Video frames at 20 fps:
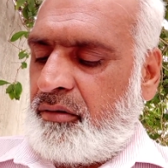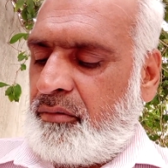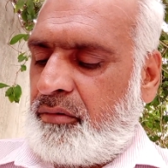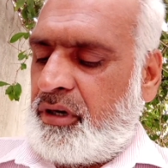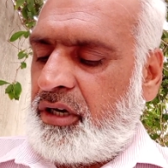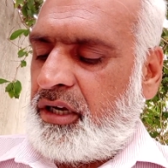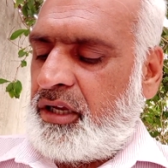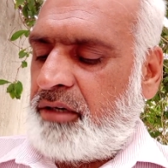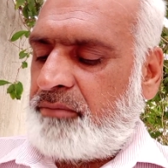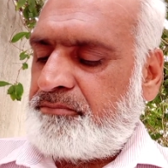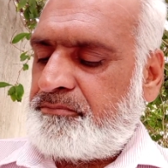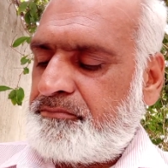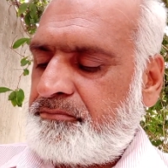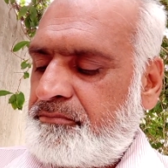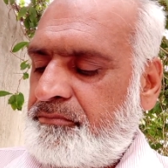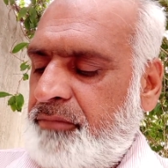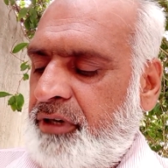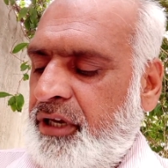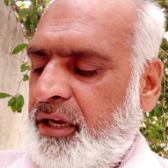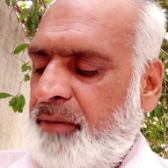Well,
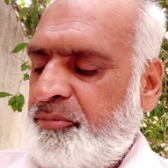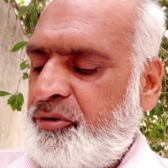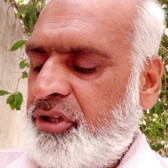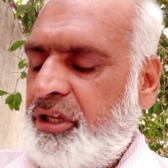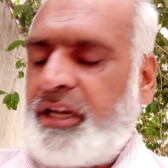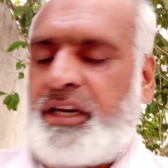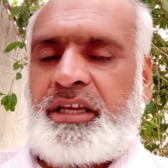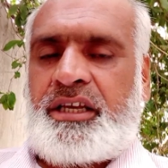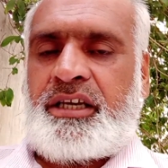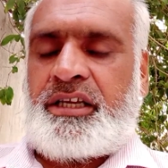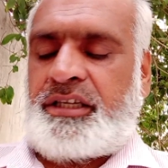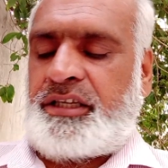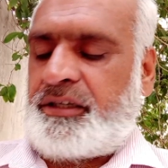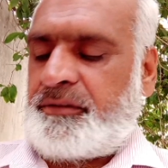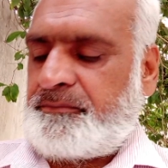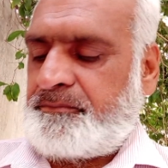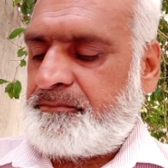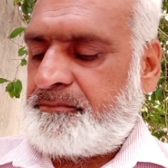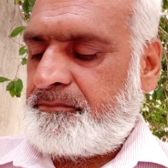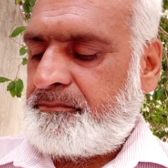
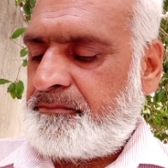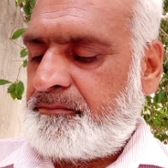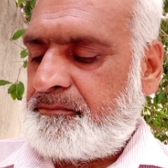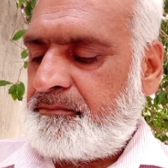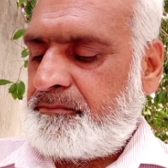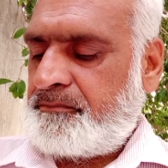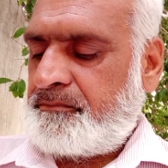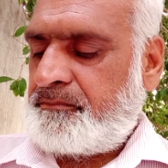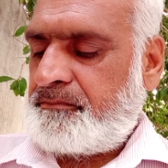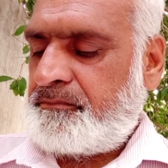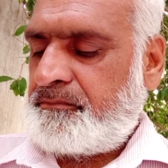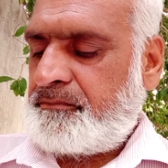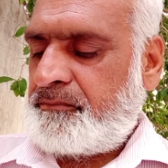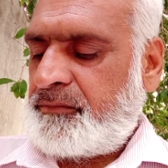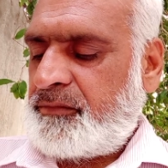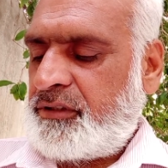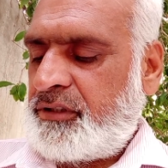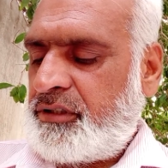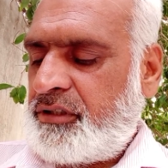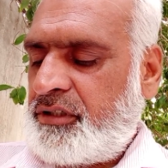hypothetically,
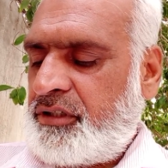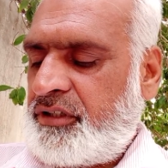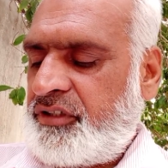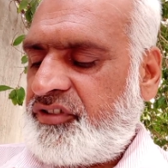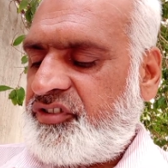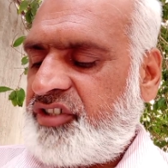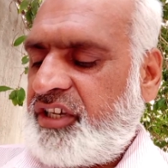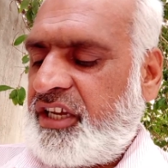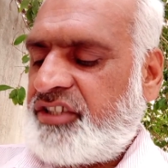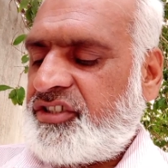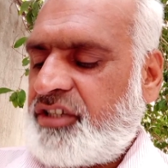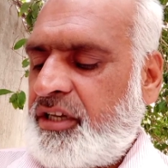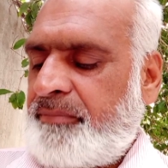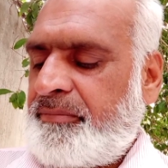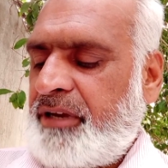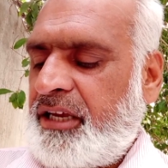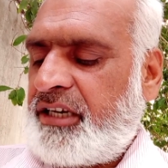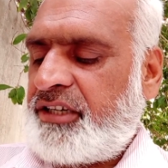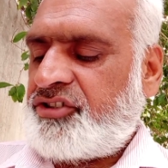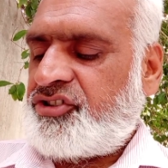such a
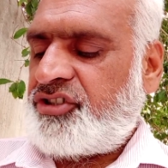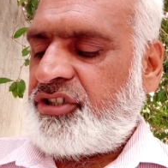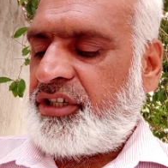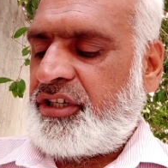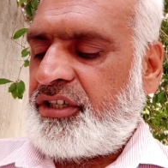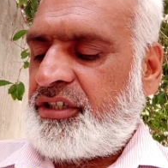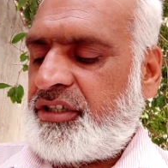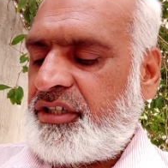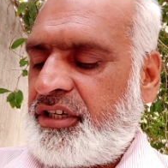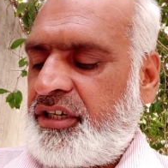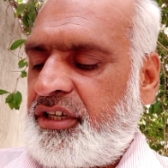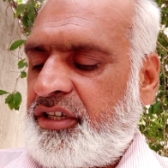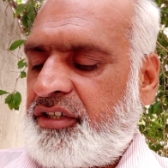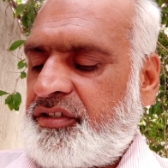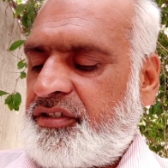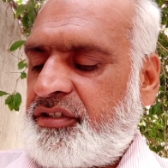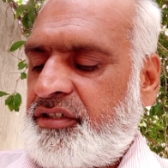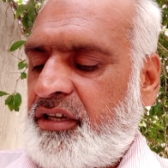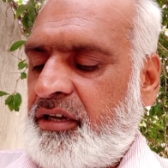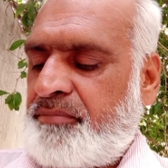balance sheet
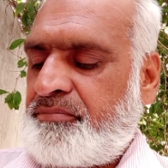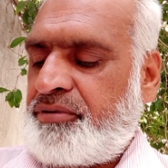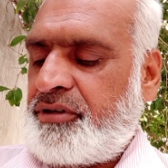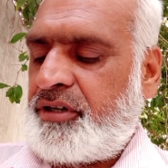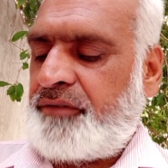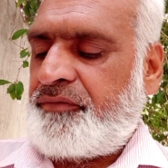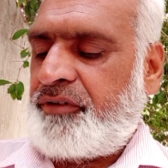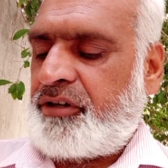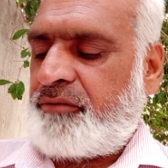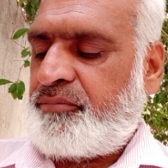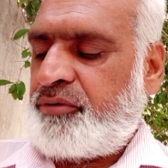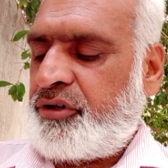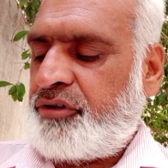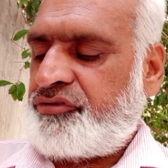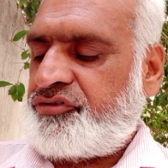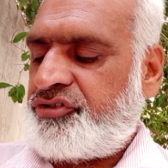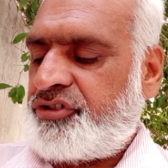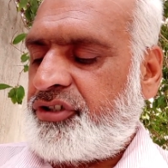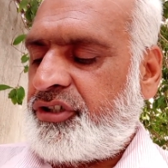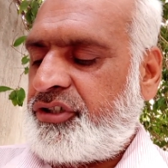is a perfect
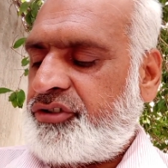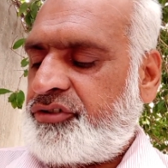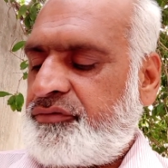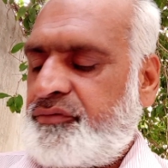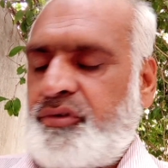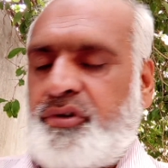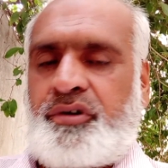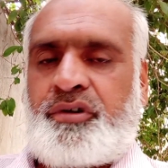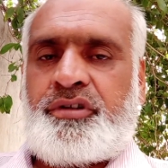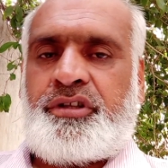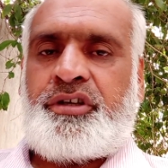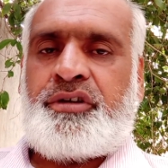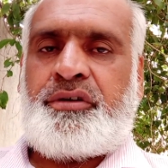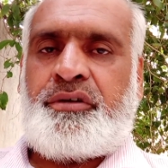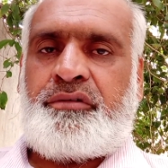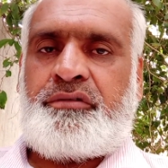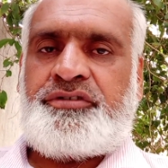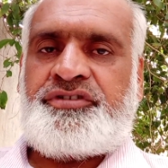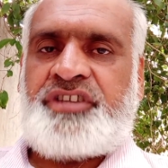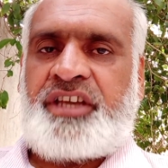poster for the
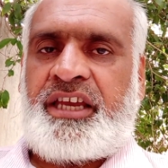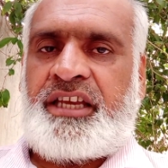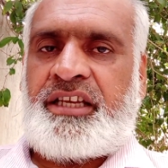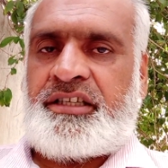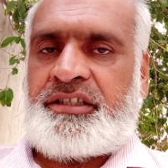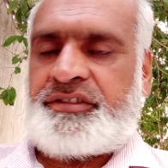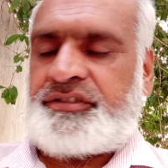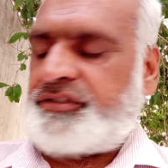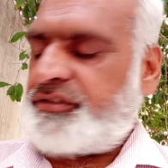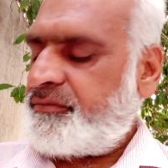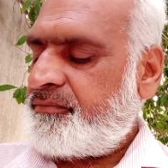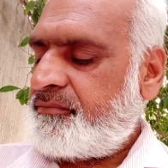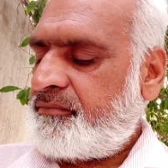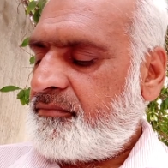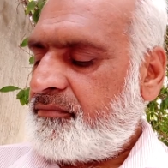wholesalers.